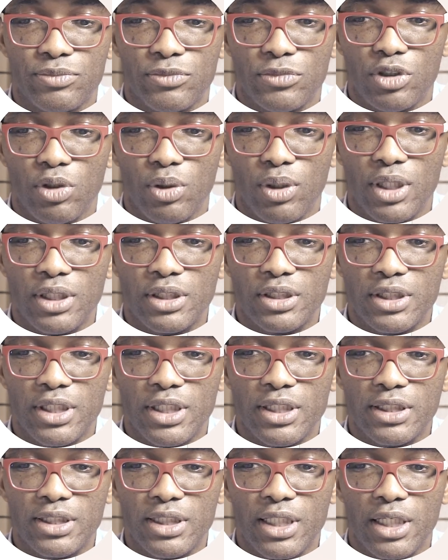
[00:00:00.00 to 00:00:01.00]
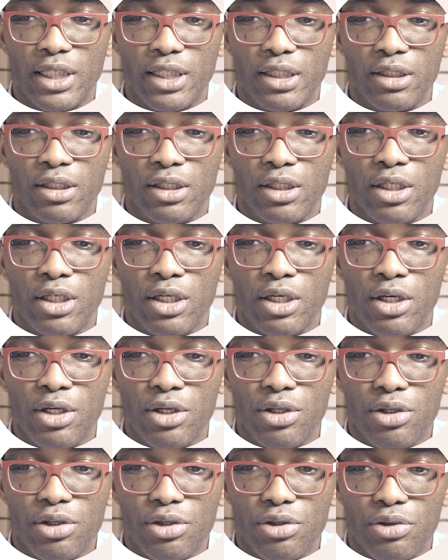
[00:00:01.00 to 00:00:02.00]
So let's just say
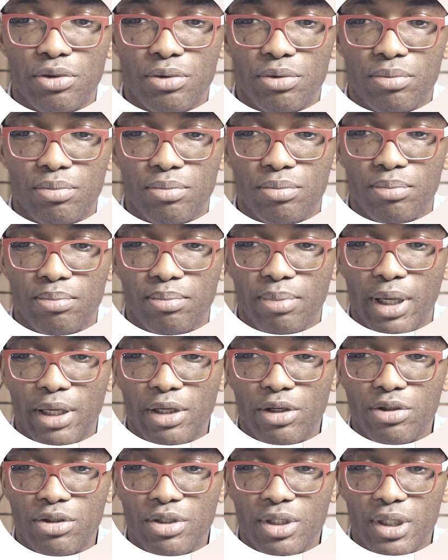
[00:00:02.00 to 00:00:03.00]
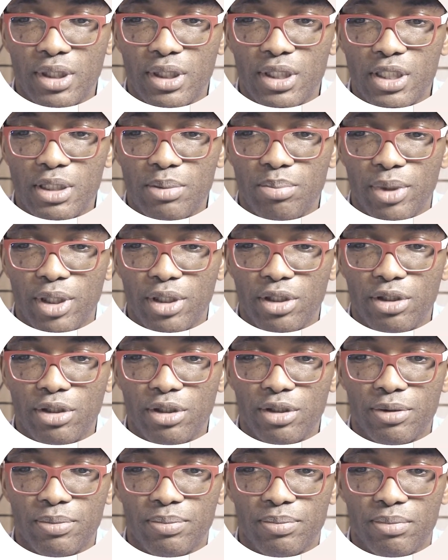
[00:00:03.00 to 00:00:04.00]
by using this
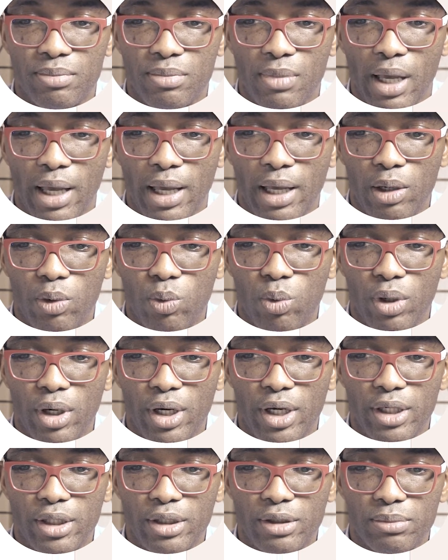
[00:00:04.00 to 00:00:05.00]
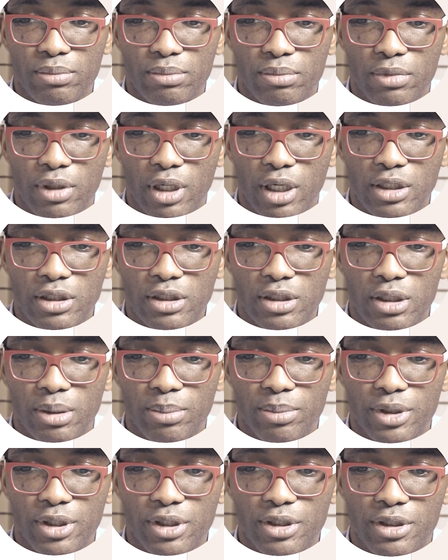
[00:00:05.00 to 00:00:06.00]
method, I acquired
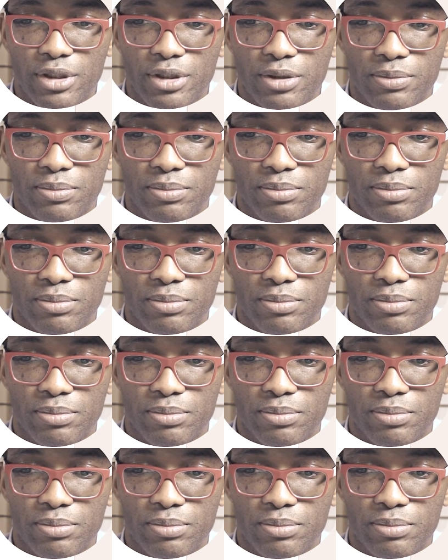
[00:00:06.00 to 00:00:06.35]
customers